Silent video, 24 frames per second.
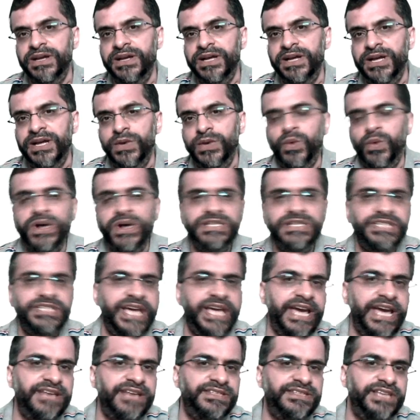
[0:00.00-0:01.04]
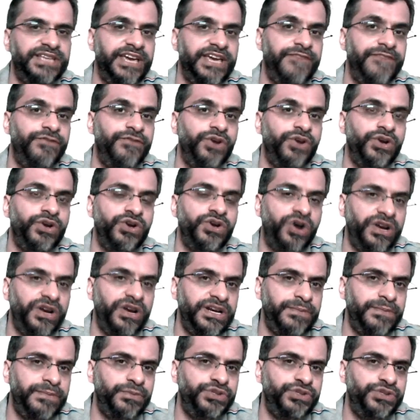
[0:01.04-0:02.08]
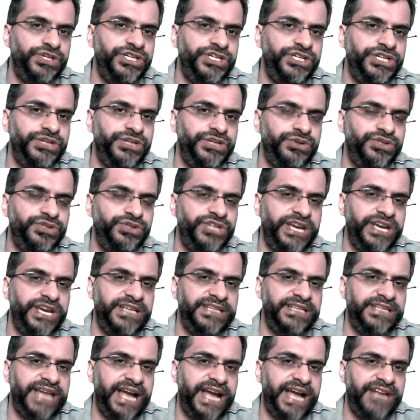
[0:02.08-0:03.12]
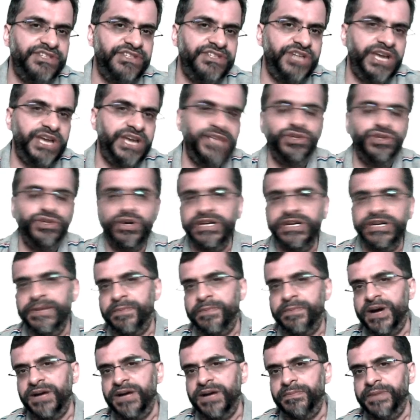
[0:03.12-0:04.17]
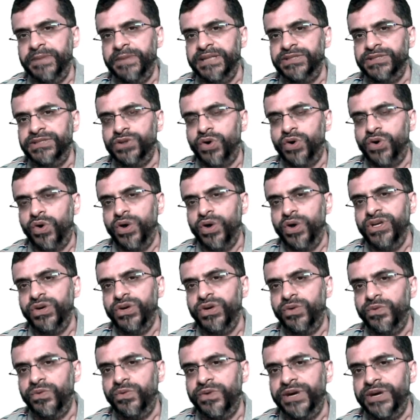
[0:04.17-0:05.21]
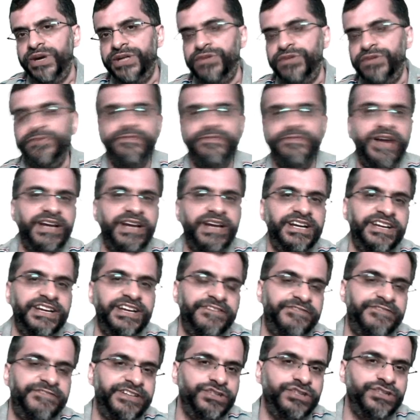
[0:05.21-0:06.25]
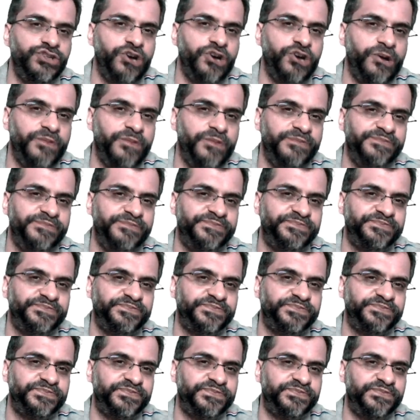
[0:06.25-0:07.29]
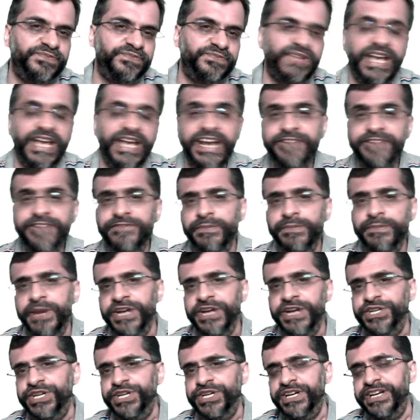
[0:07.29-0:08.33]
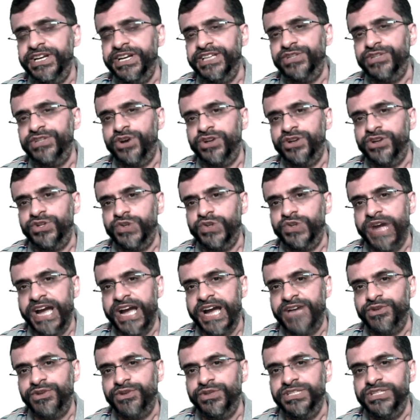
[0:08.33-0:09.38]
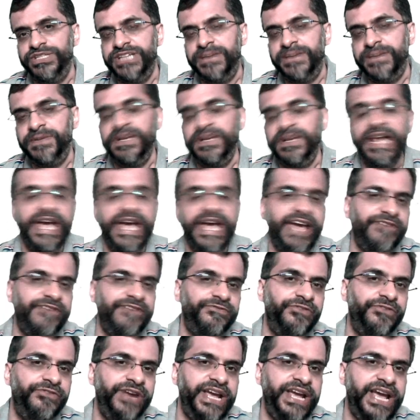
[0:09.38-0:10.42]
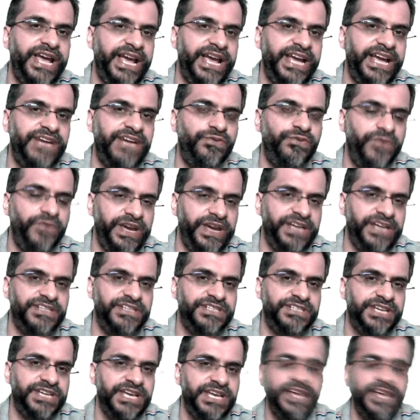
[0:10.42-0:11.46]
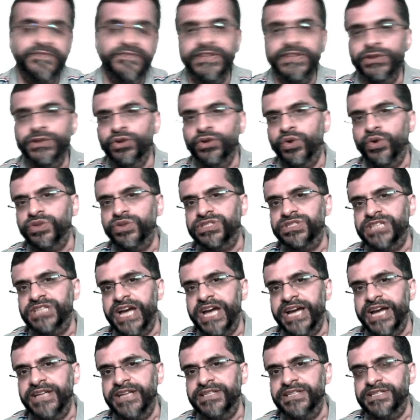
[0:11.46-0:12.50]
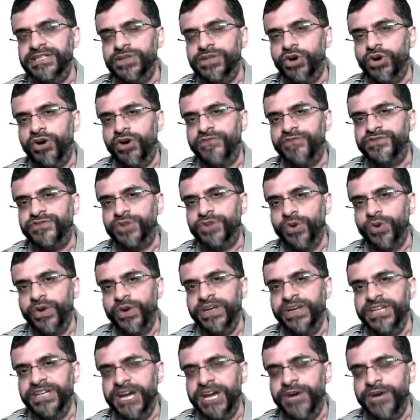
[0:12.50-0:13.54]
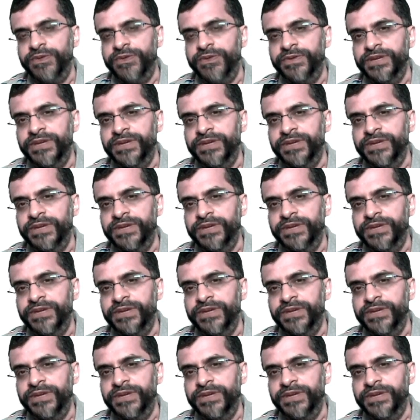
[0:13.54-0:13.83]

Worst case, if you're not in a position to change that, change your departments or your work to find a different job. Information is on track to double every 8 weeks with no signs of slowing down.